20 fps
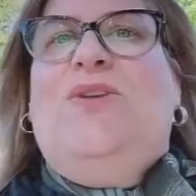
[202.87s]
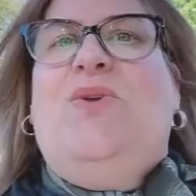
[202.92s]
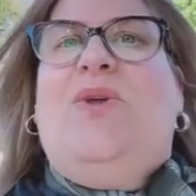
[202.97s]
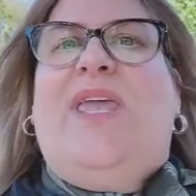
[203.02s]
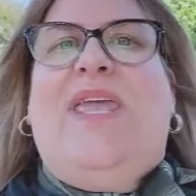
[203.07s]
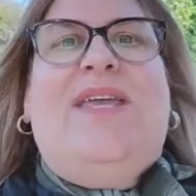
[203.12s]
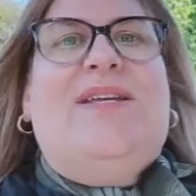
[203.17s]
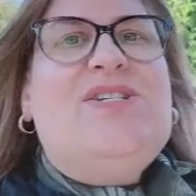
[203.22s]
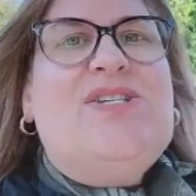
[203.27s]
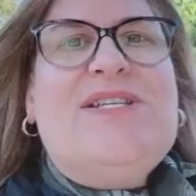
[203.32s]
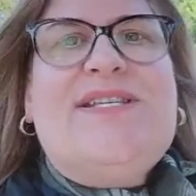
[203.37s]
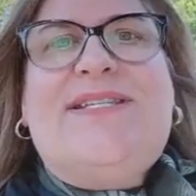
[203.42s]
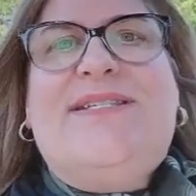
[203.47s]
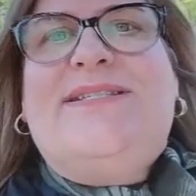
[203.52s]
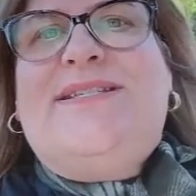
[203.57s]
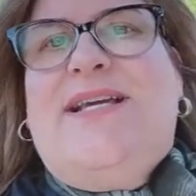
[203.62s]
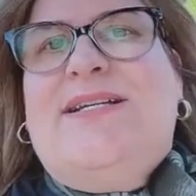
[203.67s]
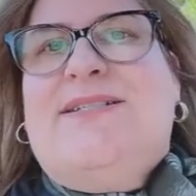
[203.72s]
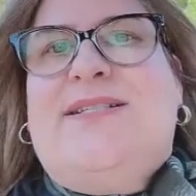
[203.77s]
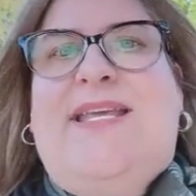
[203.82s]
can't just
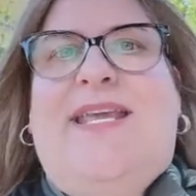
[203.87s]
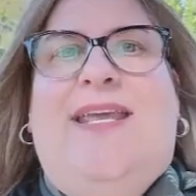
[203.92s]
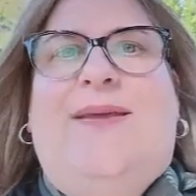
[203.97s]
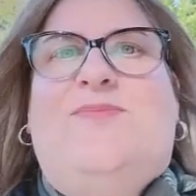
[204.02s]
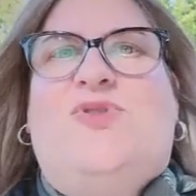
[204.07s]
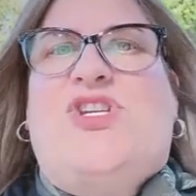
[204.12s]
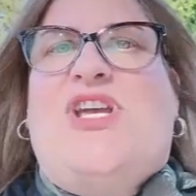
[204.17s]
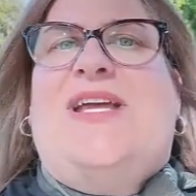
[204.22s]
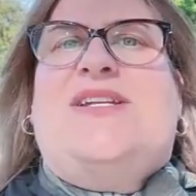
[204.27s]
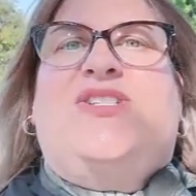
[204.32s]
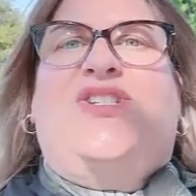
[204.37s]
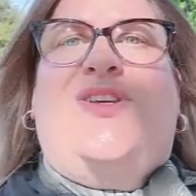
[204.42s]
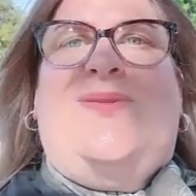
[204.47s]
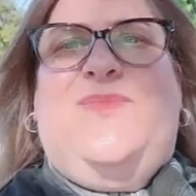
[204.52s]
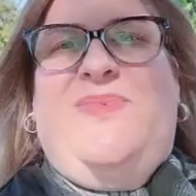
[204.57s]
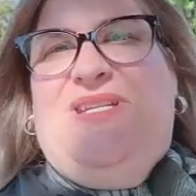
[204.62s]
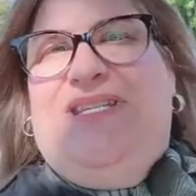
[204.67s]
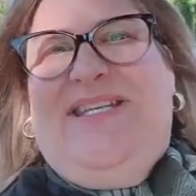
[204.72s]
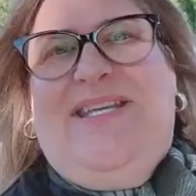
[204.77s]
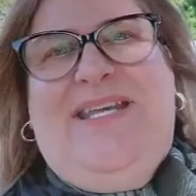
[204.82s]
duct tape
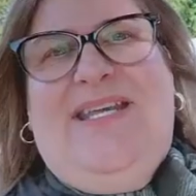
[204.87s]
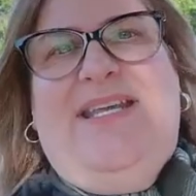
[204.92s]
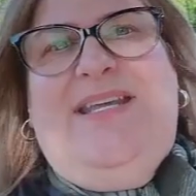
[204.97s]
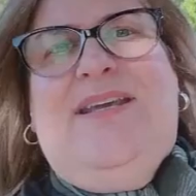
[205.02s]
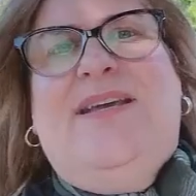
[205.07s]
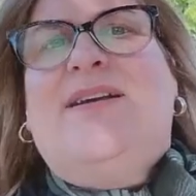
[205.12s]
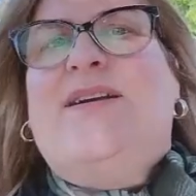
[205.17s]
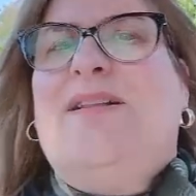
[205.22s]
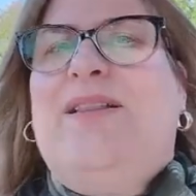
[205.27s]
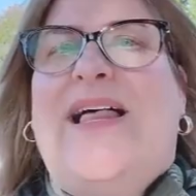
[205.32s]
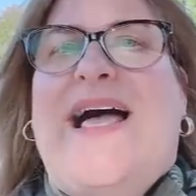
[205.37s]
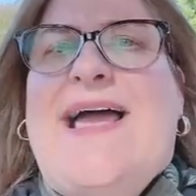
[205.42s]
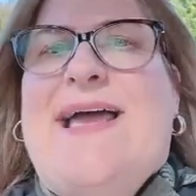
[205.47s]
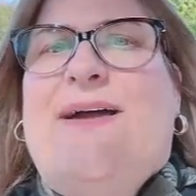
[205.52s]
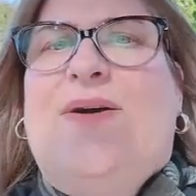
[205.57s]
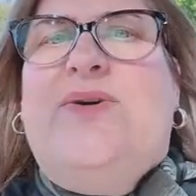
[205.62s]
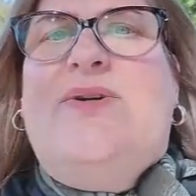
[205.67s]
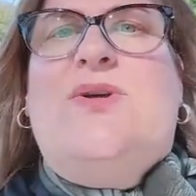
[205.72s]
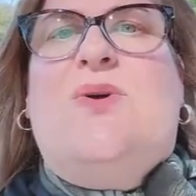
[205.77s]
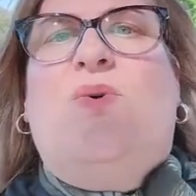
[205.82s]
ChatGPT,
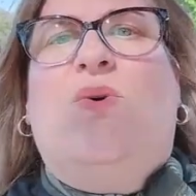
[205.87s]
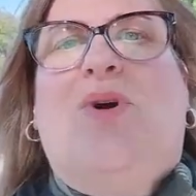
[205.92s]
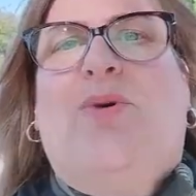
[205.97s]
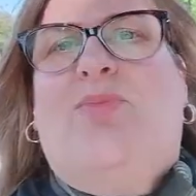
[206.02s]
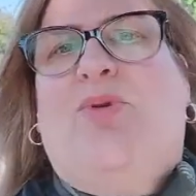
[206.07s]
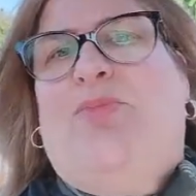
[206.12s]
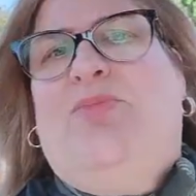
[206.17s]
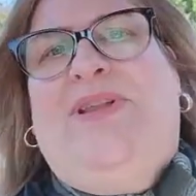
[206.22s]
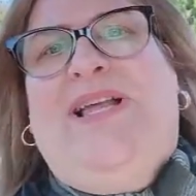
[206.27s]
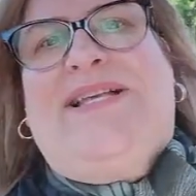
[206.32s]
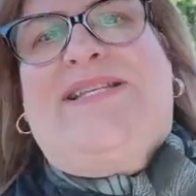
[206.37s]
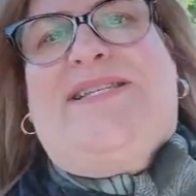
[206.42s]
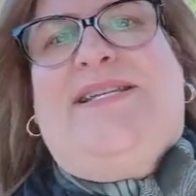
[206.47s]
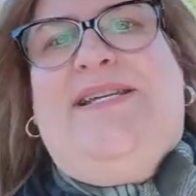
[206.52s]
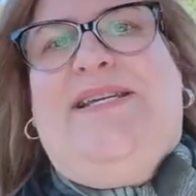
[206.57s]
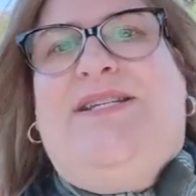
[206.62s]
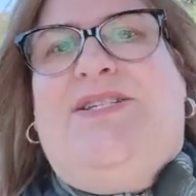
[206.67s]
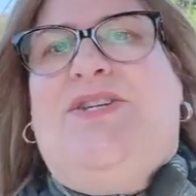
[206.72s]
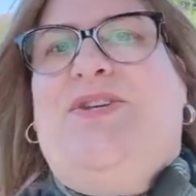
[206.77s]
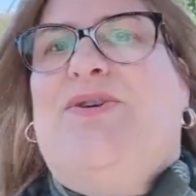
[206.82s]
Cloud, or
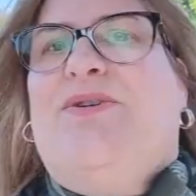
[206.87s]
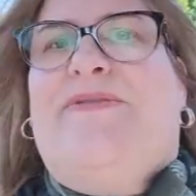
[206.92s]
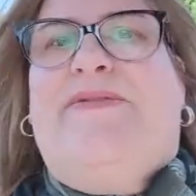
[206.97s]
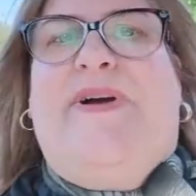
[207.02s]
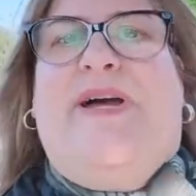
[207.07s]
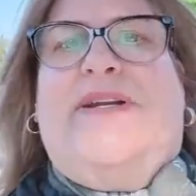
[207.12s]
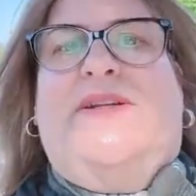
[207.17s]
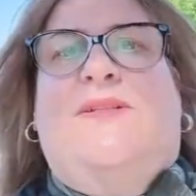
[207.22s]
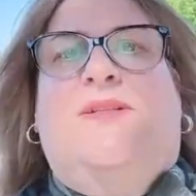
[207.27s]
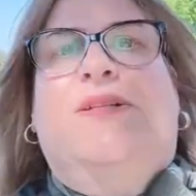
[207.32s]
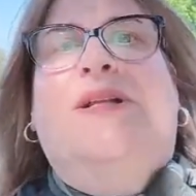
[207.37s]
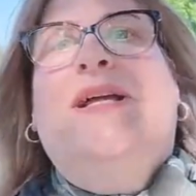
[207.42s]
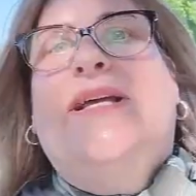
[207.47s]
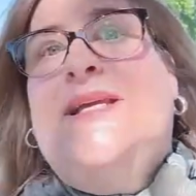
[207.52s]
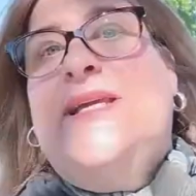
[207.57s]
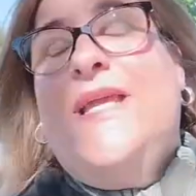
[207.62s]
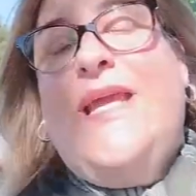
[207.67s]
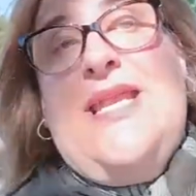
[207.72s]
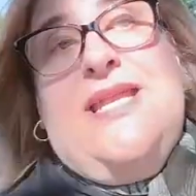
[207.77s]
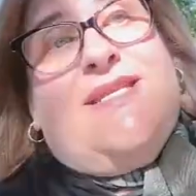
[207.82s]
Perplexity to your funnel
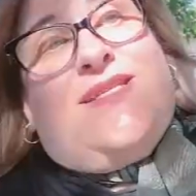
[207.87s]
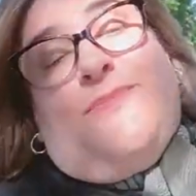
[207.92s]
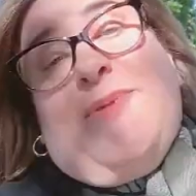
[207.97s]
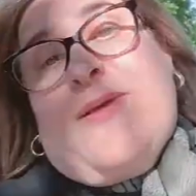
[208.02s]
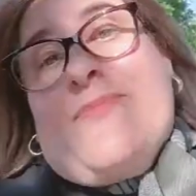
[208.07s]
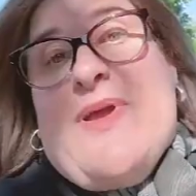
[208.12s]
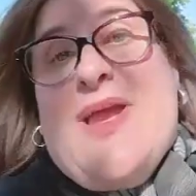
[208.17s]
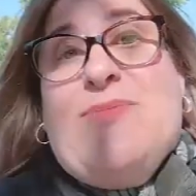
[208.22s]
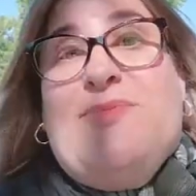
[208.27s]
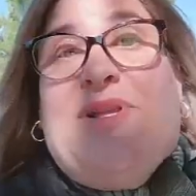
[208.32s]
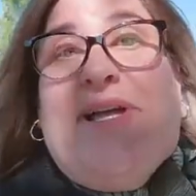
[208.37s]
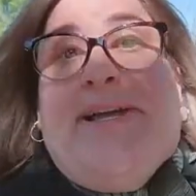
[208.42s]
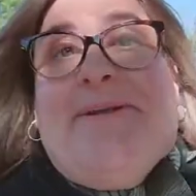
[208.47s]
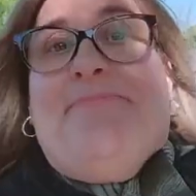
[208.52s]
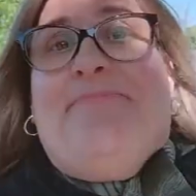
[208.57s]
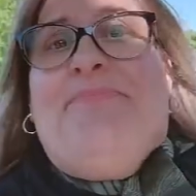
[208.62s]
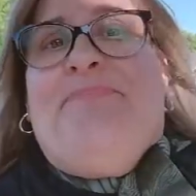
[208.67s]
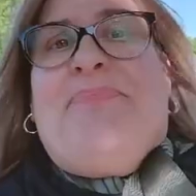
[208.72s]
and expect pipeline.